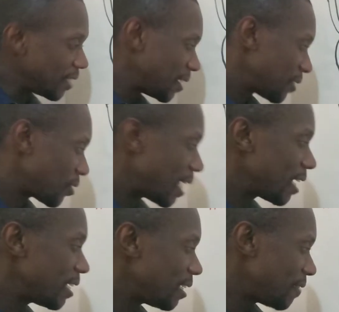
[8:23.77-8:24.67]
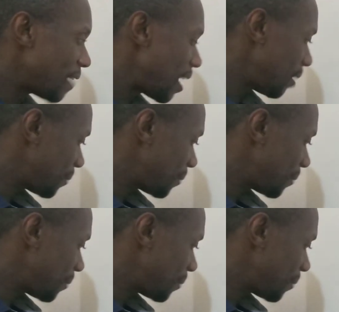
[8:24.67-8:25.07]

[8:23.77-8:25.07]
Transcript: So the liver helps